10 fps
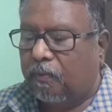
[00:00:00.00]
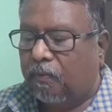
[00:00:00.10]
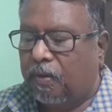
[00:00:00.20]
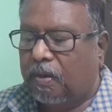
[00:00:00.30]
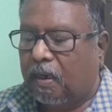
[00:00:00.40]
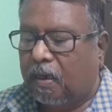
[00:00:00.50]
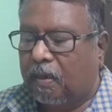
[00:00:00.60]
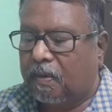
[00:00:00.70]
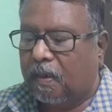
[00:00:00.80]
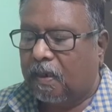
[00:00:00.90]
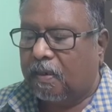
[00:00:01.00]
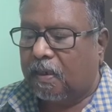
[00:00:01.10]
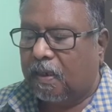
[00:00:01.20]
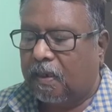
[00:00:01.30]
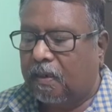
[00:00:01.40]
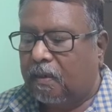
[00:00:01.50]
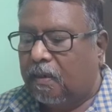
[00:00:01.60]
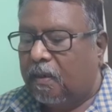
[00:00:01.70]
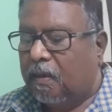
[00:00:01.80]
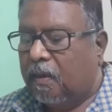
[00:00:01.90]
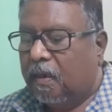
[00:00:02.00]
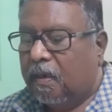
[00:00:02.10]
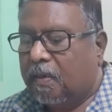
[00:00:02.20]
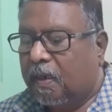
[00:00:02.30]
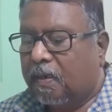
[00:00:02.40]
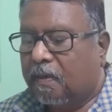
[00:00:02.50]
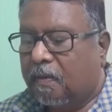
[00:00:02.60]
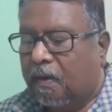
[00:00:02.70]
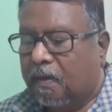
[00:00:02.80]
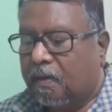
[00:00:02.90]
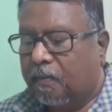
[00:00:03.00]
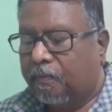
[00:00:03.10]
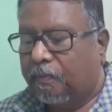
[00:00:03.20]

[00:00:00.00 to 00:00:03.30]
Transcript: which are single-celled sex cells